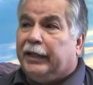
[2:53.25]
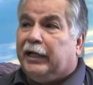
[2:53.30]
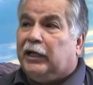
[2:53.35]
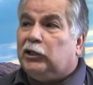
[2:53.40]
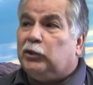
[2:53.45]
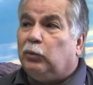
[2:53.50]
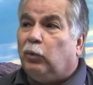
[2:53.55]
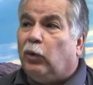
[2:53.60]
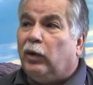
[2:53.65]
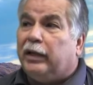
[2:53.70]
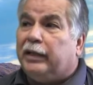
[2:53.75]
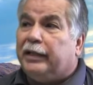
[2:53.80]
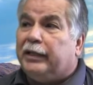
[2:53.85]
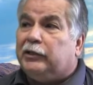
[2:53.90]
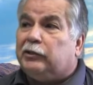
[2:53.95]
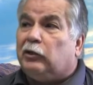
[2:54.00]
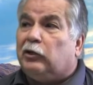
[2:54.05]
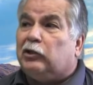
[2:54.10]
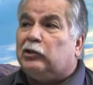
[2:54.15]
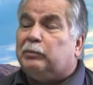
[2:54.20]
Each one of
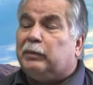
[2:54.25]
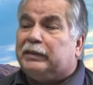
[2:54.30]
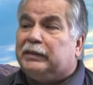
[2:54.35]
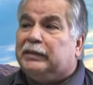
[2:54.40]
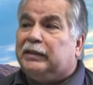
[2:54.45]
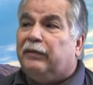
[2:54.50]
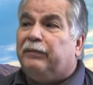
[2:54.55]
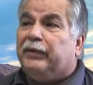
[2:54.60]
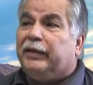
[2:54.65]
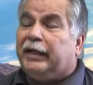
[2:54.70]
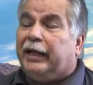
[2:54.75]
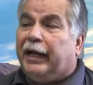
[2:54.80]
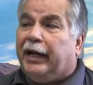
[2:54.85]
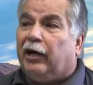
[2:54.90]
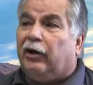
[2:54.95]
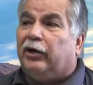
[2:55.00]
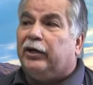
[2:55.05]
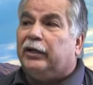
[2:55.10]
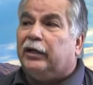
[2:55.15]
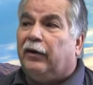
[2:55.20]
these are a specific
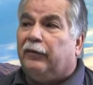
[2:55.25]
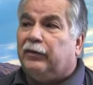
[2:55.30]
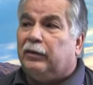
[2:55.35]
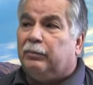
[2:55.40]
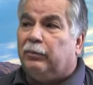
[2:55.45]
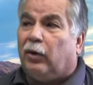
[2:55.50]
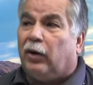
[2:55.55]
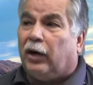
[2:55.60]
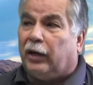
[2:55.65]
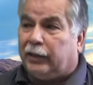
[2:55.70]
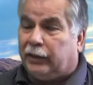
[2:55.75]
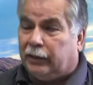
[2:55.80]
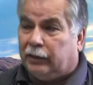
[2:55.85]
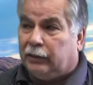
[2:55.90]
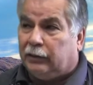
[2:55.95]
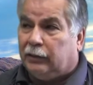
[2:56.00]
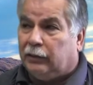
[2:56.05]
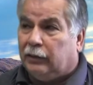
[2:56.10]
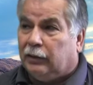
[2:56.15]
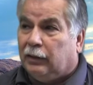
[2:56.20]
area of the market.